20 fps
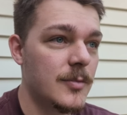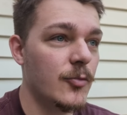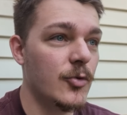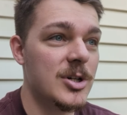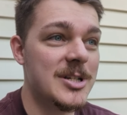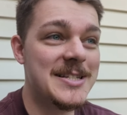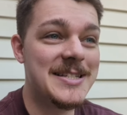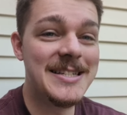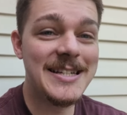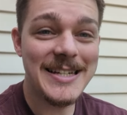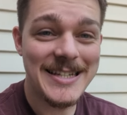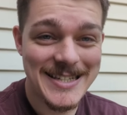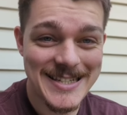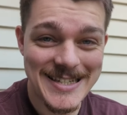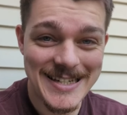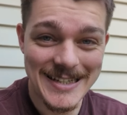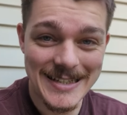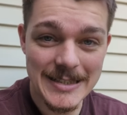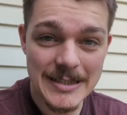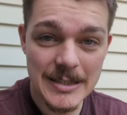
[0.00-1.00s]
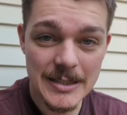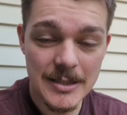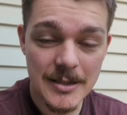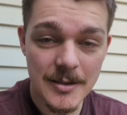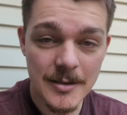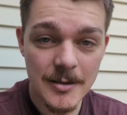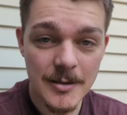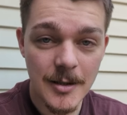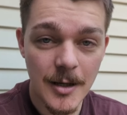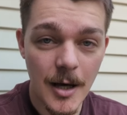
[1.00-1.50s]

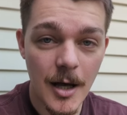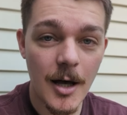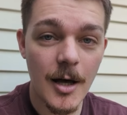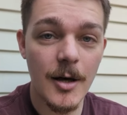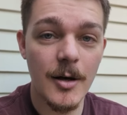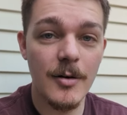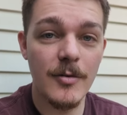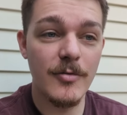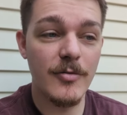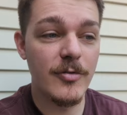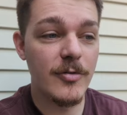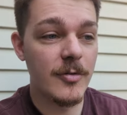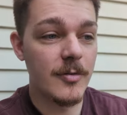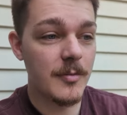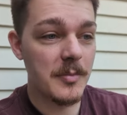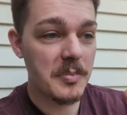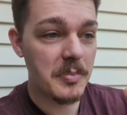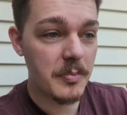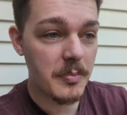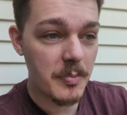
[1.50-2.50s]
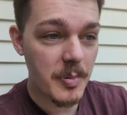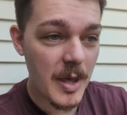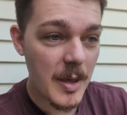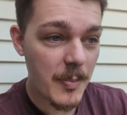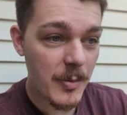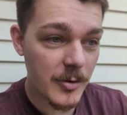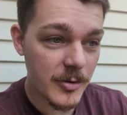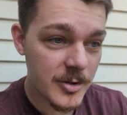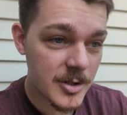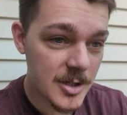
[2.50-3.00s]
resistance of
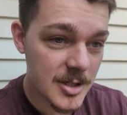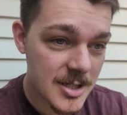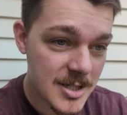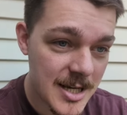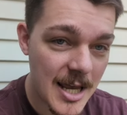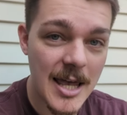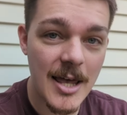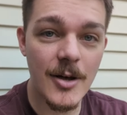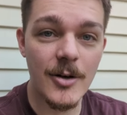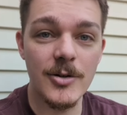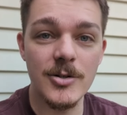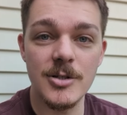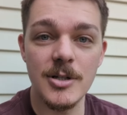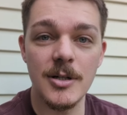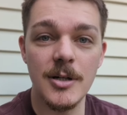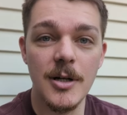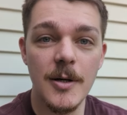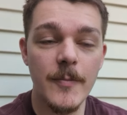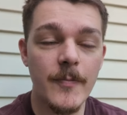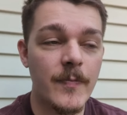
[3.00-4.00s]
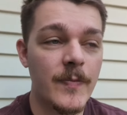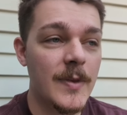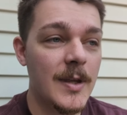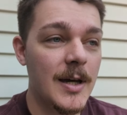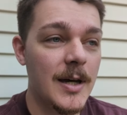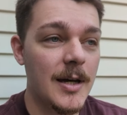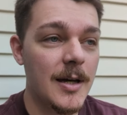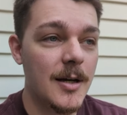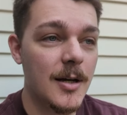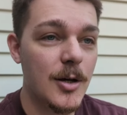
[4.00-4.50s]
people to sales and
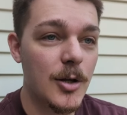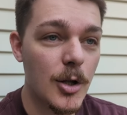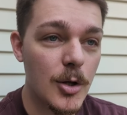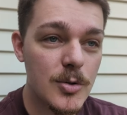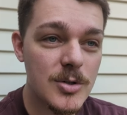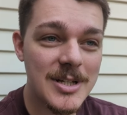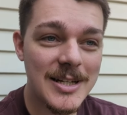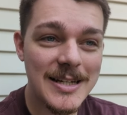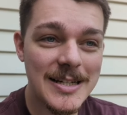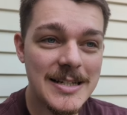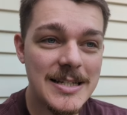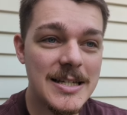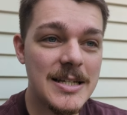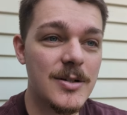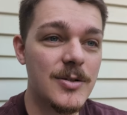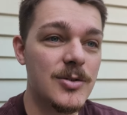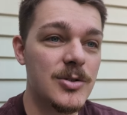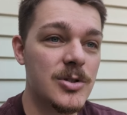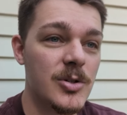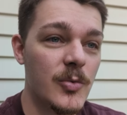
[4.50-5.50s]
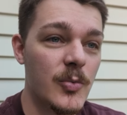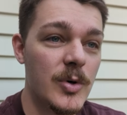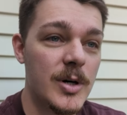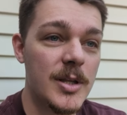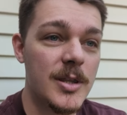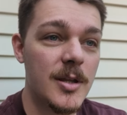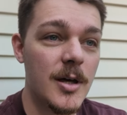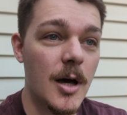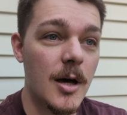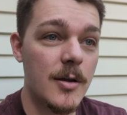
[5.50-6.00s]
uh, closing deals
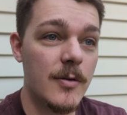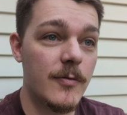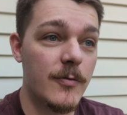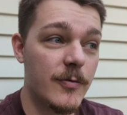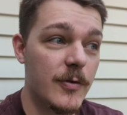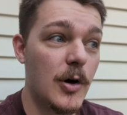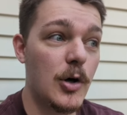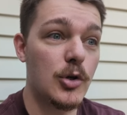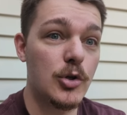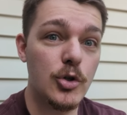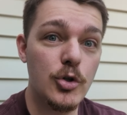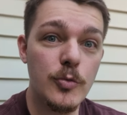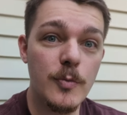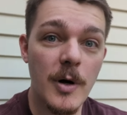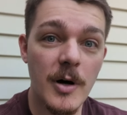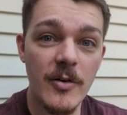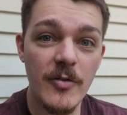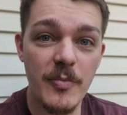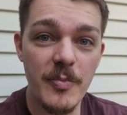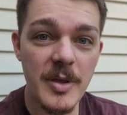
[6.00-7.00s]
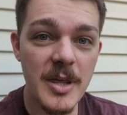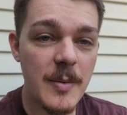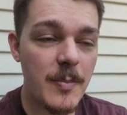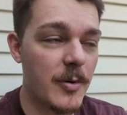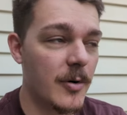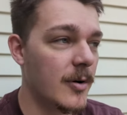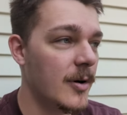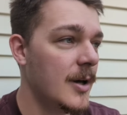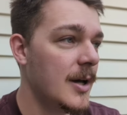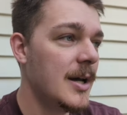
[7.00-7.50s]
with volume of
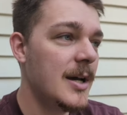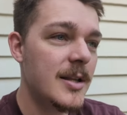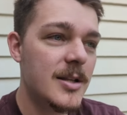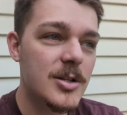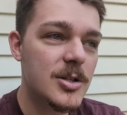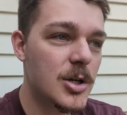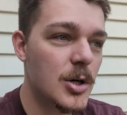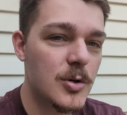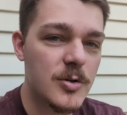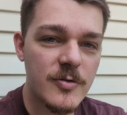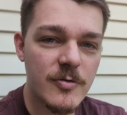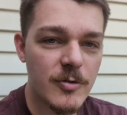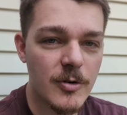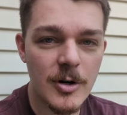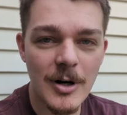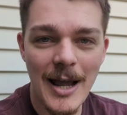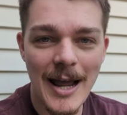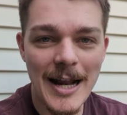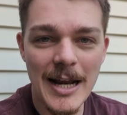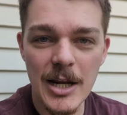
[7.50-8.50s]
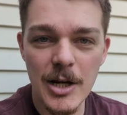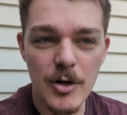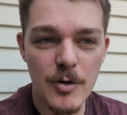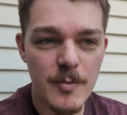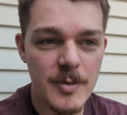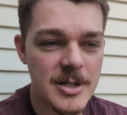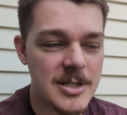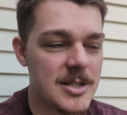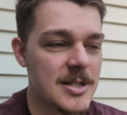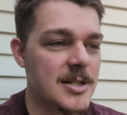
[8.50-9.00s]
people. This goes for any
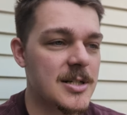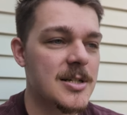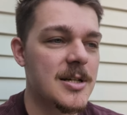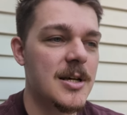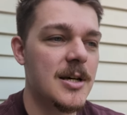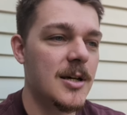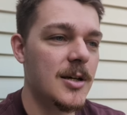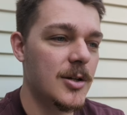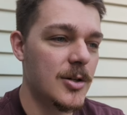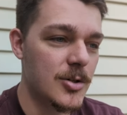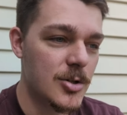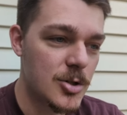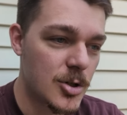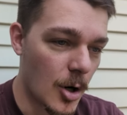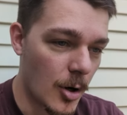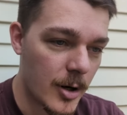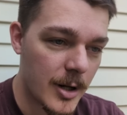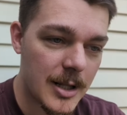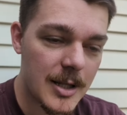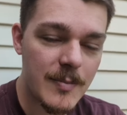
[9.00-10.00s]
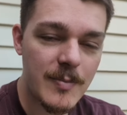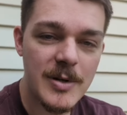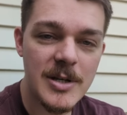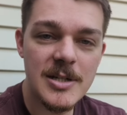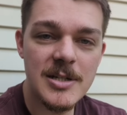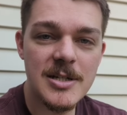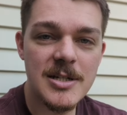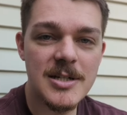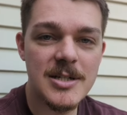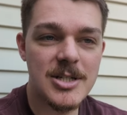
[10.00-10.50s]
new business. You're starting the
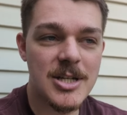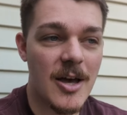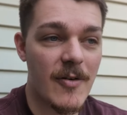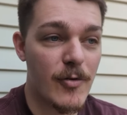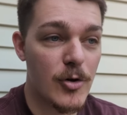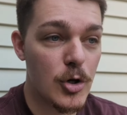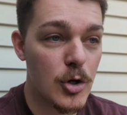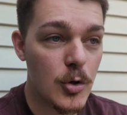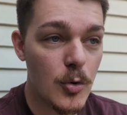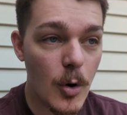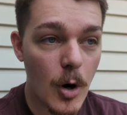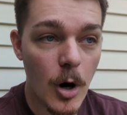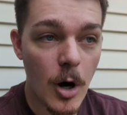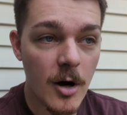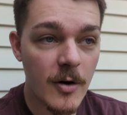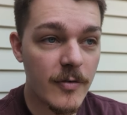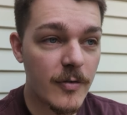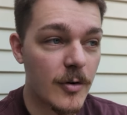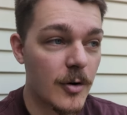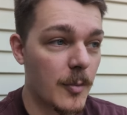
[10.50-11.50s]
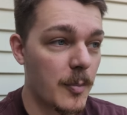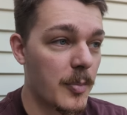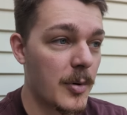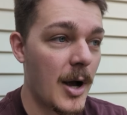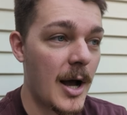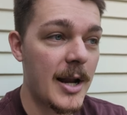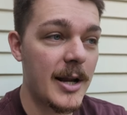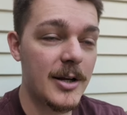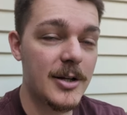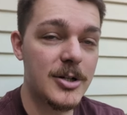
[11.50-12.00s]
business, you have a new offer, a
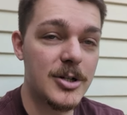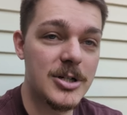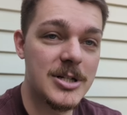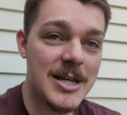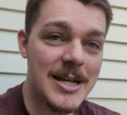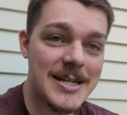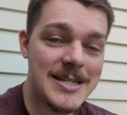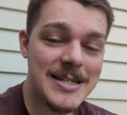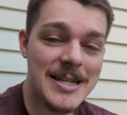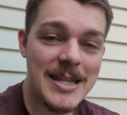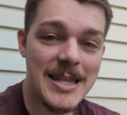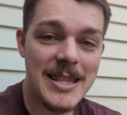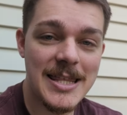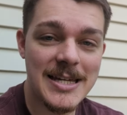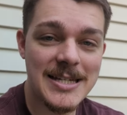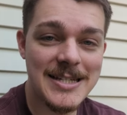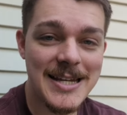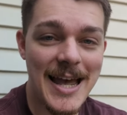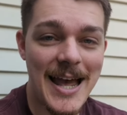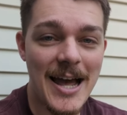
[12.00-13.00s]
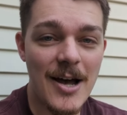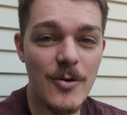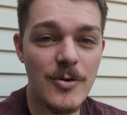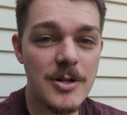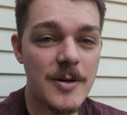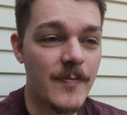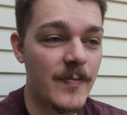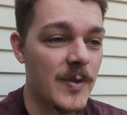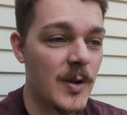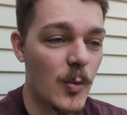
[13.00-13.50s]
product, you're testing things
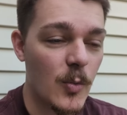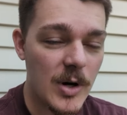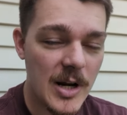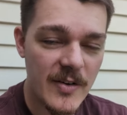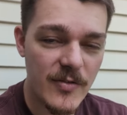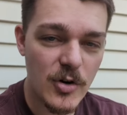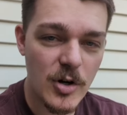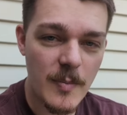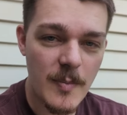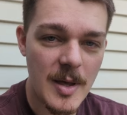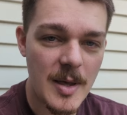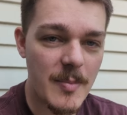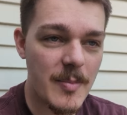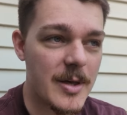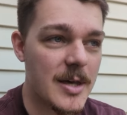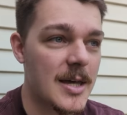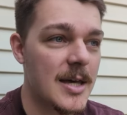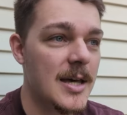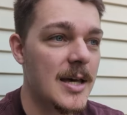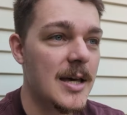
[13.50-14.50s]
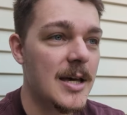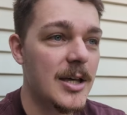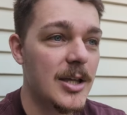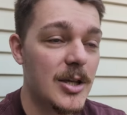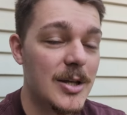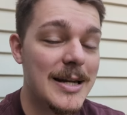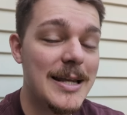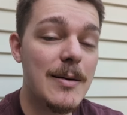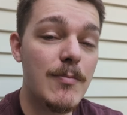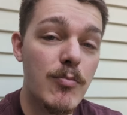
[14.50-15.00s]
out, whatever it may be.
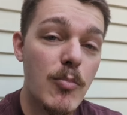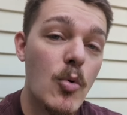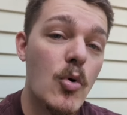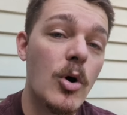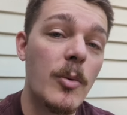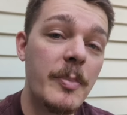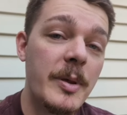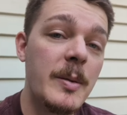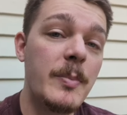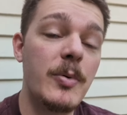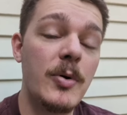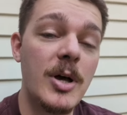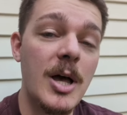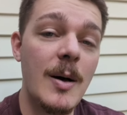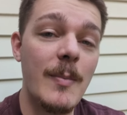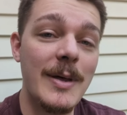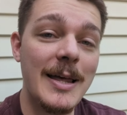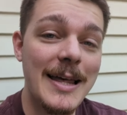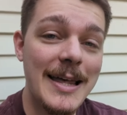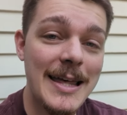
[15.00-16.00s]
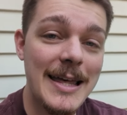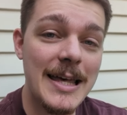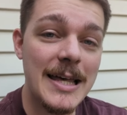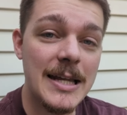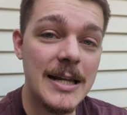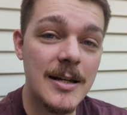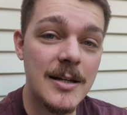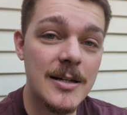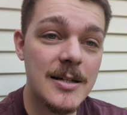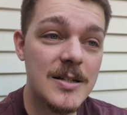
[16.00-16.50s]
You need more people coming
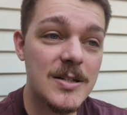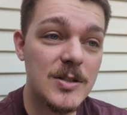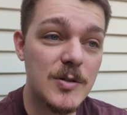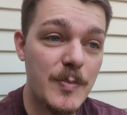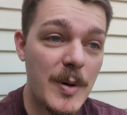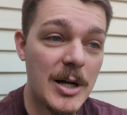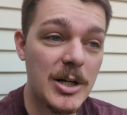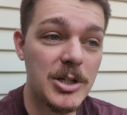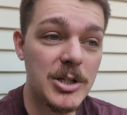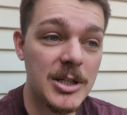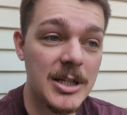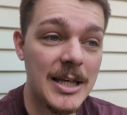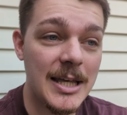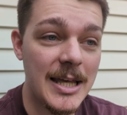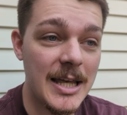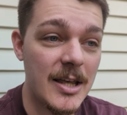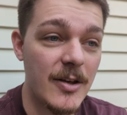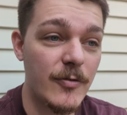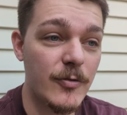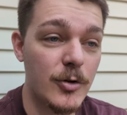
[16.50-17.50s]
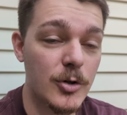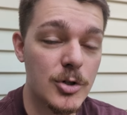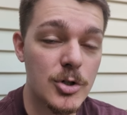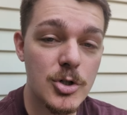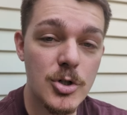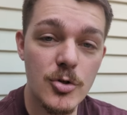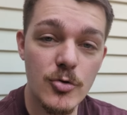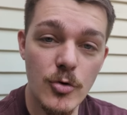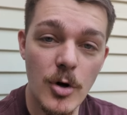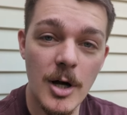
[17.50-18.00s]
in, especially if you're
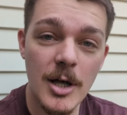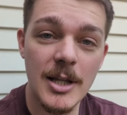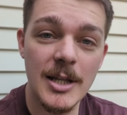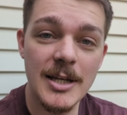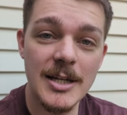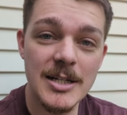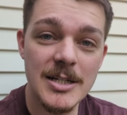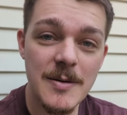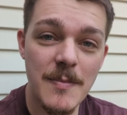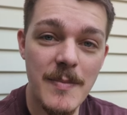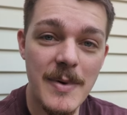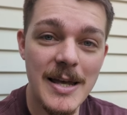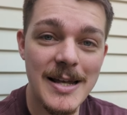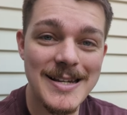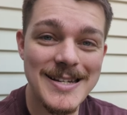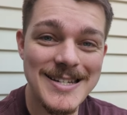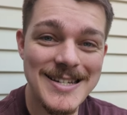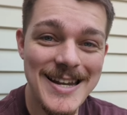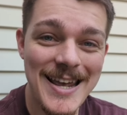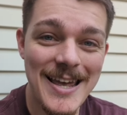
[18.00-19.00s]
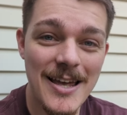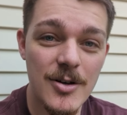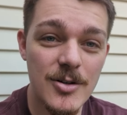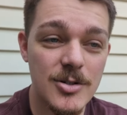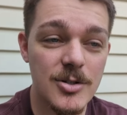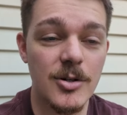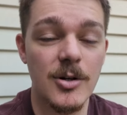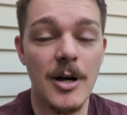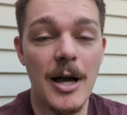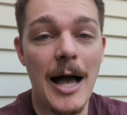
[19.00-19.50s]
struggling to make
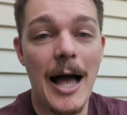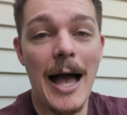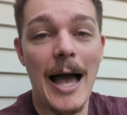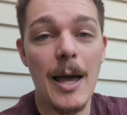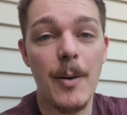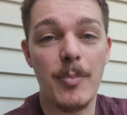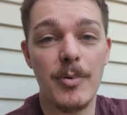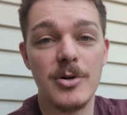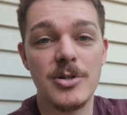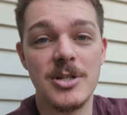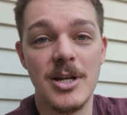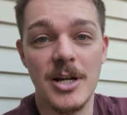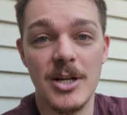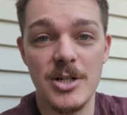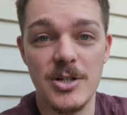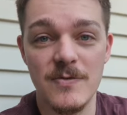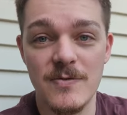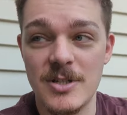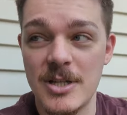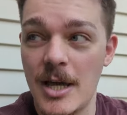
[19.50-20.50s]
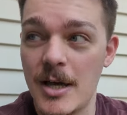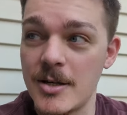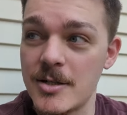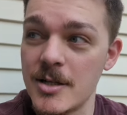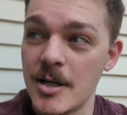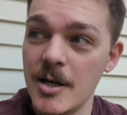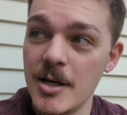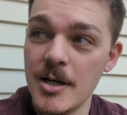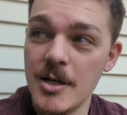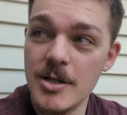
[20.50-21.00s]
sales or a high percentage of
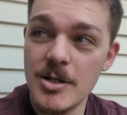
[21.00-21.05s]
sales.